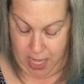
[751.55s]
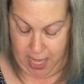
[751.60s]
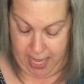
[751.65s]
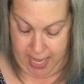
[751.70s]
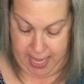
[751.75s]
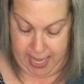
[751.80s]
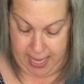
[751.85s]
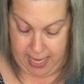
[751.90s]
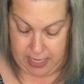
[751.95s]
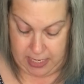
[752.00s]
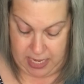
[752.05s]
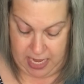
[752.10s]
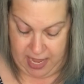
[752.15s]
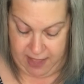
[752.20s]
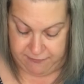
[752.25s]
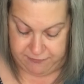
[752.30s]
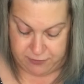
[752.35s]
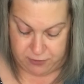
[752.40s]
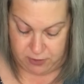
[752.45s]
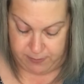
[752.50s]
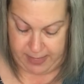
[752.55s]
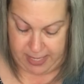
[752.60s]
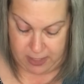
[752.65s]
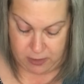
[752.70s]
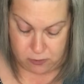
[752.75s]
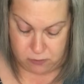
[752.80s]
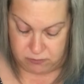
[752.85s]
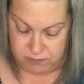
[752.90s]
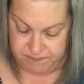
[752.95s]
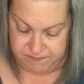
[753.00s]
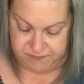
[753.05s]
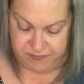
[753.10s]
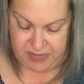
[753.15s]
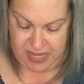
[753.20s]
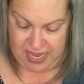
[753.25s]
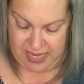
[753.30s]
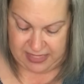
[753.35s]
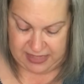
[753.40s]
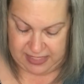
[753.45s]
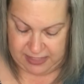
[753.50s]
and after about,
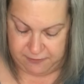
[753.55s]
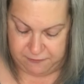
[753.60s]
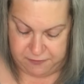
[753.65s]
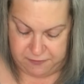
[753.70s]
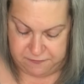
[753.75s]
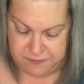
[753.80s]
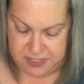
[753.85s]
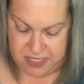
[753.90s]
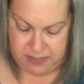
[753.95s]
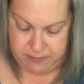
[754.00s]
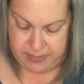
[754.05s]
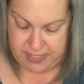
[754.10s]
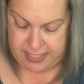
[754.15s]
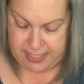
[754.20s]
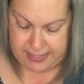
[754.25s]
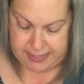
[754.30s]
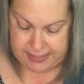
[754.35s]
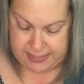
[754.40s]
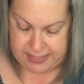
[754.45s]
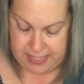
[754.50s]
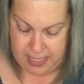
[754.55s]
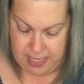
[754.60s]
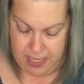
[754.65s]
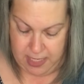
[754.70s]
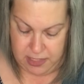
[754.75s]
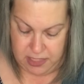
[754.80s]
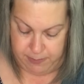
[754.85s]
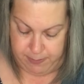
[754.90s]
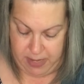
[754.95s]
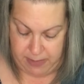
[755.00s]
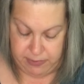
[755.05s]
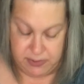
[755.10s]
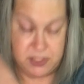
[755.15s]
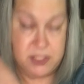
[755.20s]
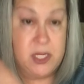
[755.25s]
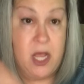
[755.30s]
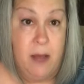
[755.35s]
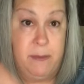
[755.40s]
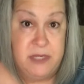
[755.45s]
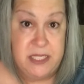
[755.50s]
I think 15 minutes, the bubbles
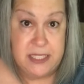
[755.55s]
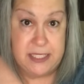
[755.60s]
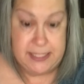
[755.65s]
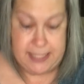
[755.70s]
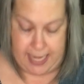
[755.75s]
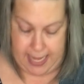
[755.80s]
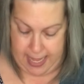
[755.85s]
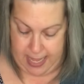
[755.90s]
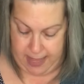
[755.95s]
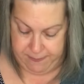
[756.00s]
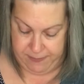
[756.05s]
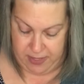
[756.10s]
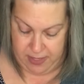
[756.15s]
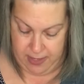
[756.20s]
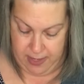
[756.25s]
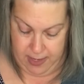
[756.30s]
come to the top,